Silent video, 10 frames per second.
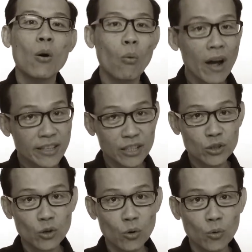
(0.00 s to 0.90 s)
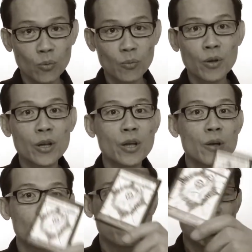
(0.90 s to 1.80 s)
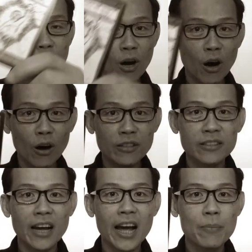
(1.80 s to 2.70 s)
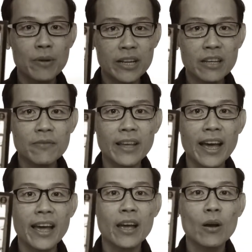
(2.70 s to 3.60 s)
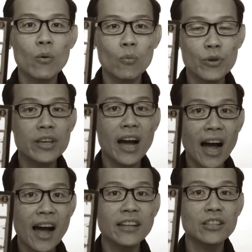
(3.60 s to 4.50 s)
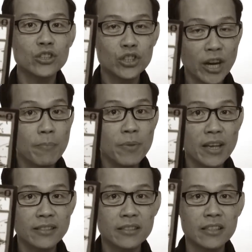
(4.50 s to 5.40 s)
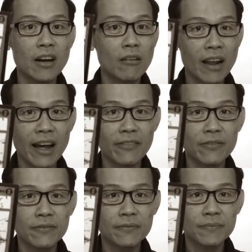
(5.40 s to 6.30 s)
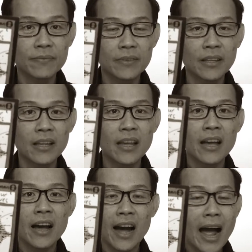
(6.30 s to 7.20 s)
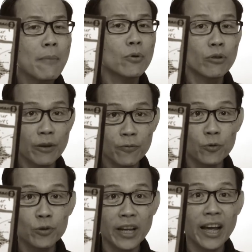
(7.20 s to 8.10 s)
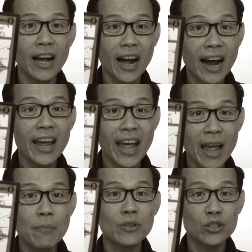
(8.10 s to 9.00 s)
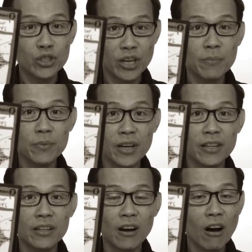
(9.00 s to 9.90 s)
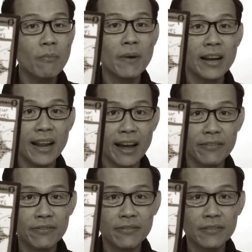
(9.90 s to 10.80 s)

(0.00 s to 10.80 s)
Why is it so? Because I believe that we are the champions in our life. I am grateful that I am the champion of my life.